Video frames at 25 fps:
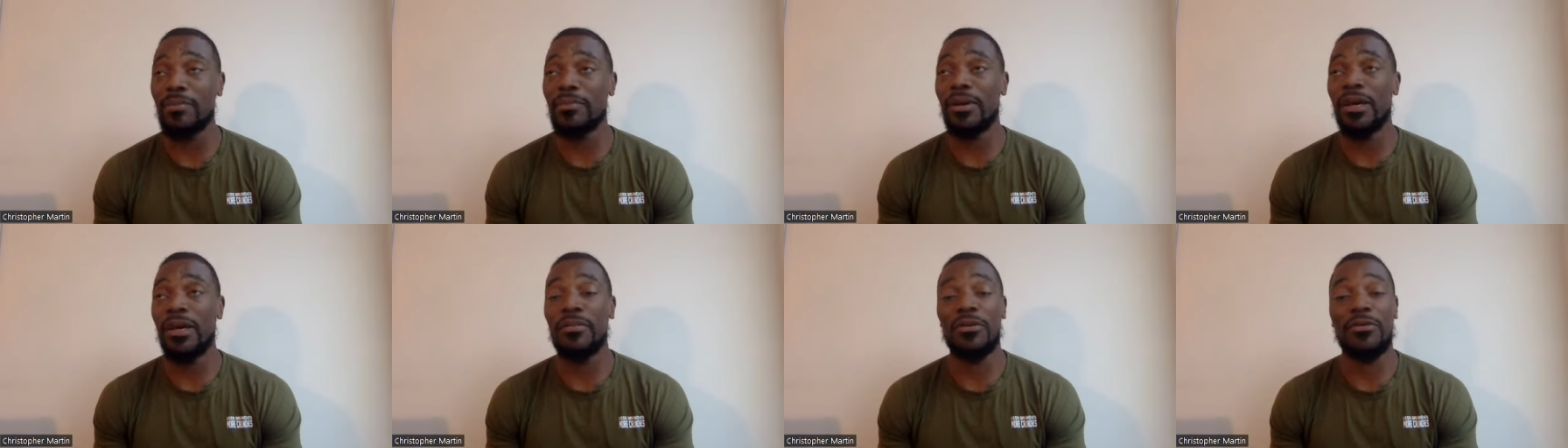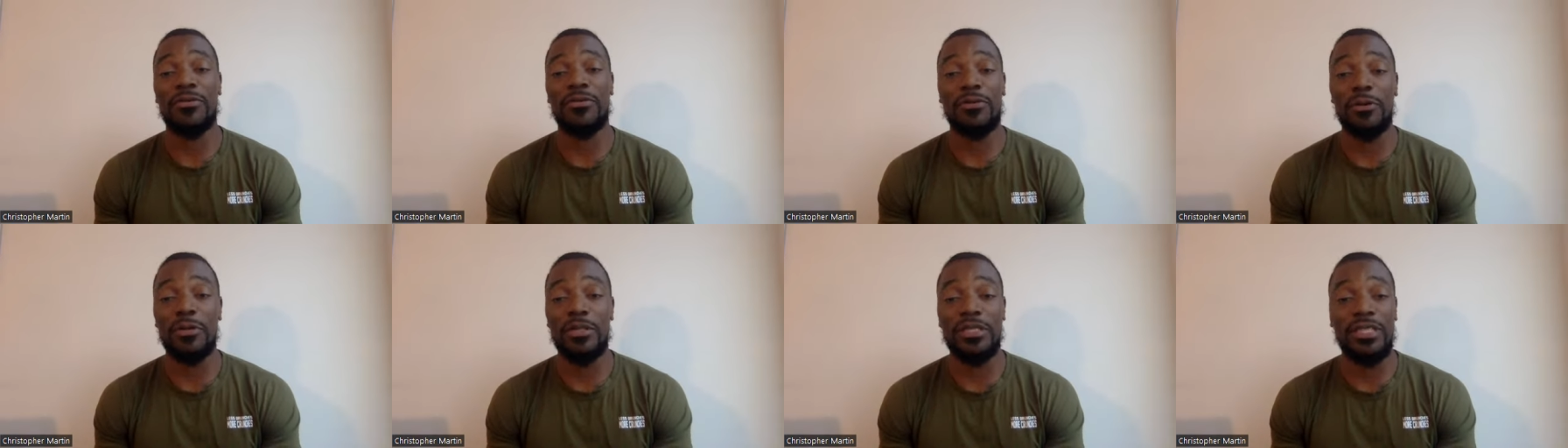up, maybe
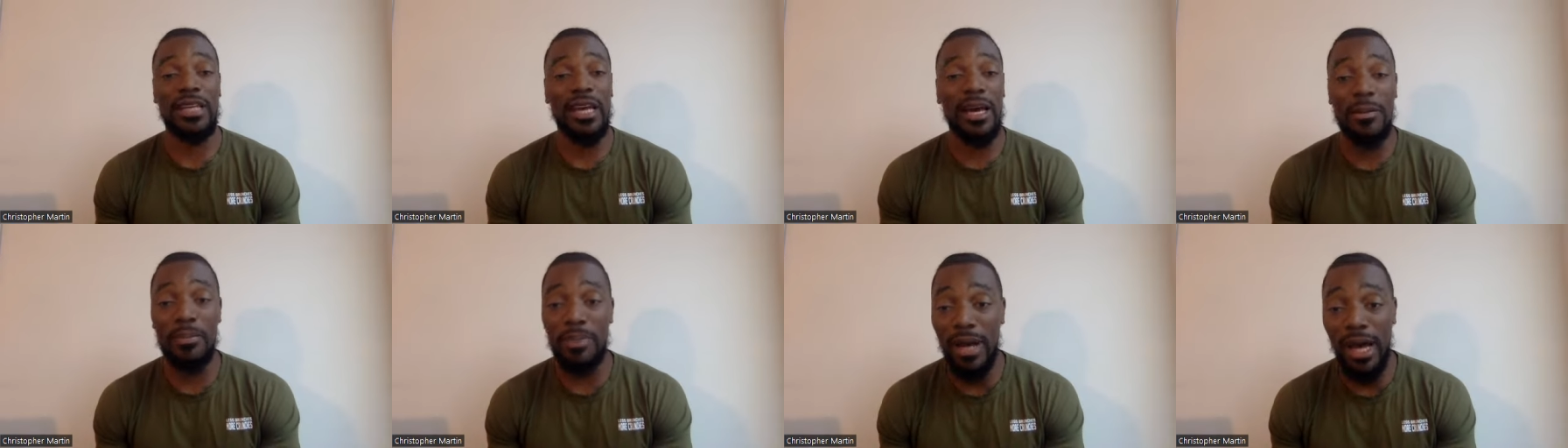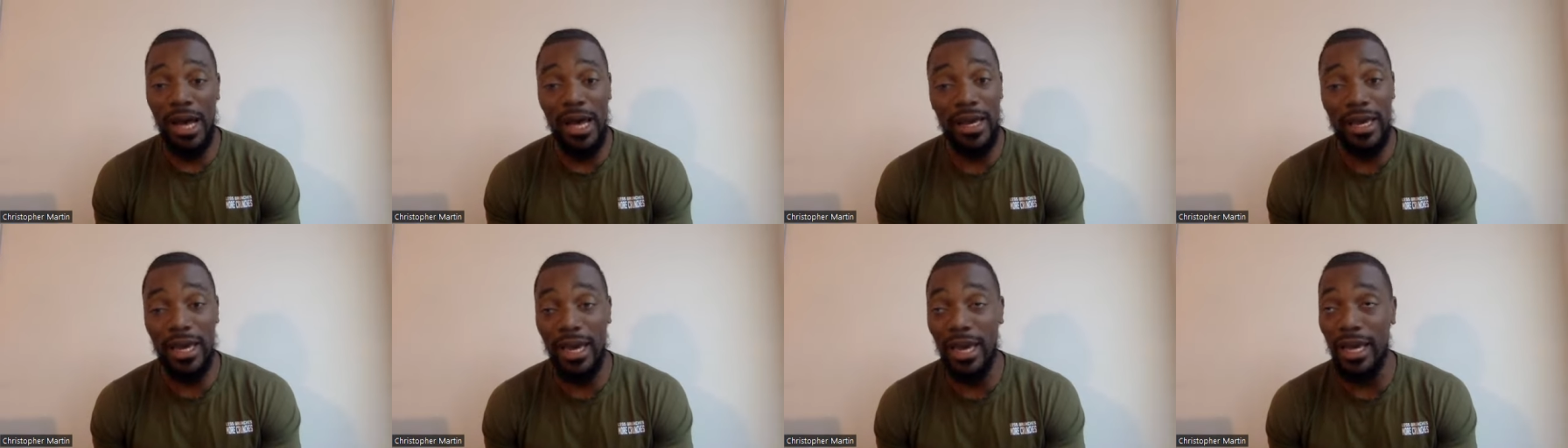full time
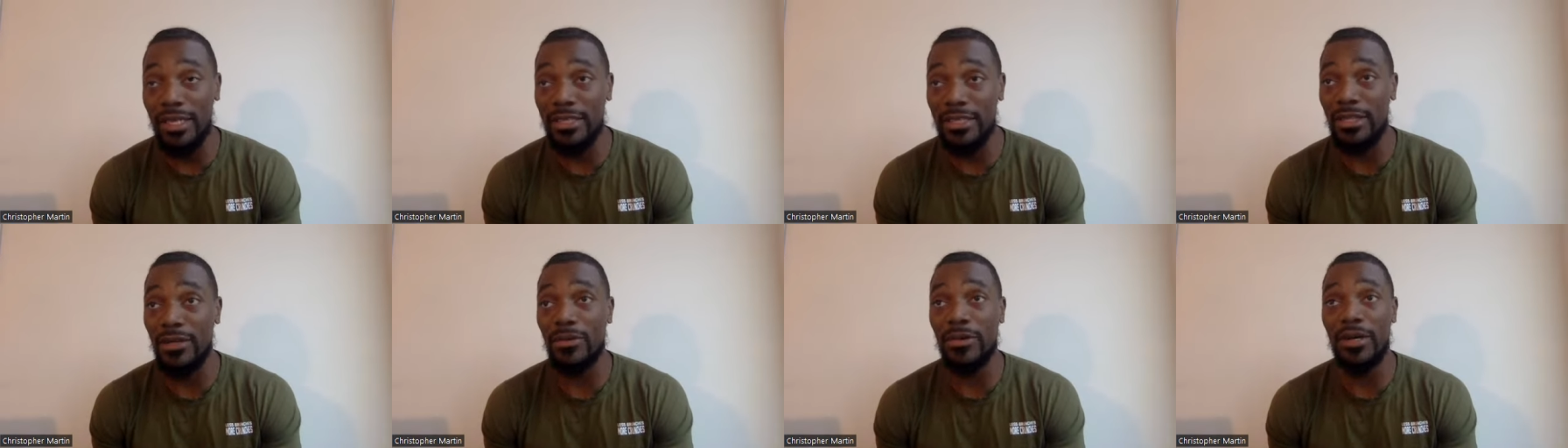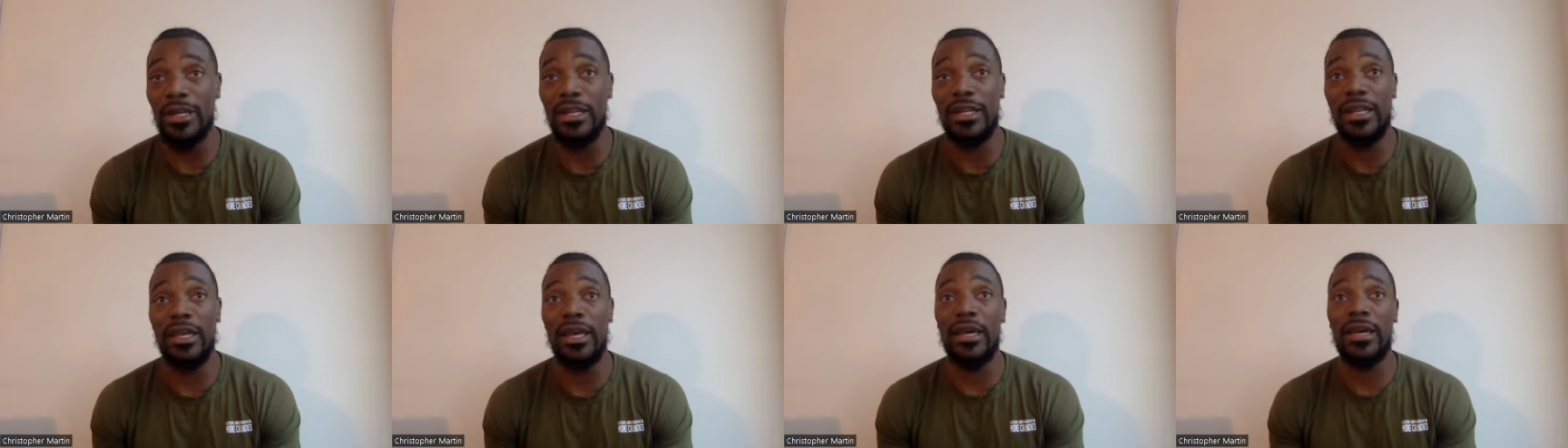podcasting
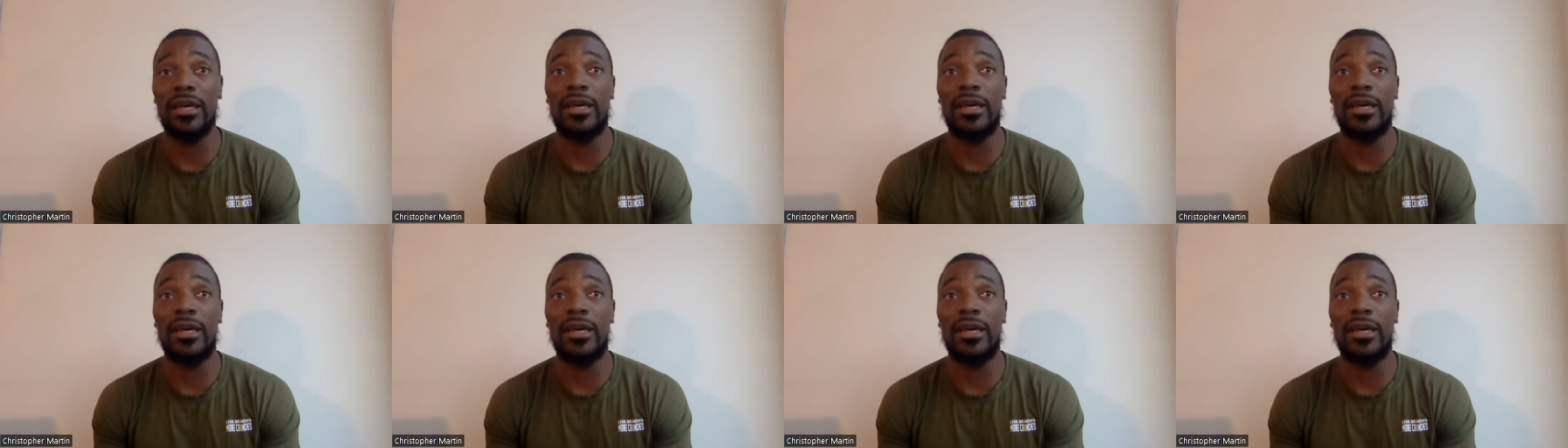one day.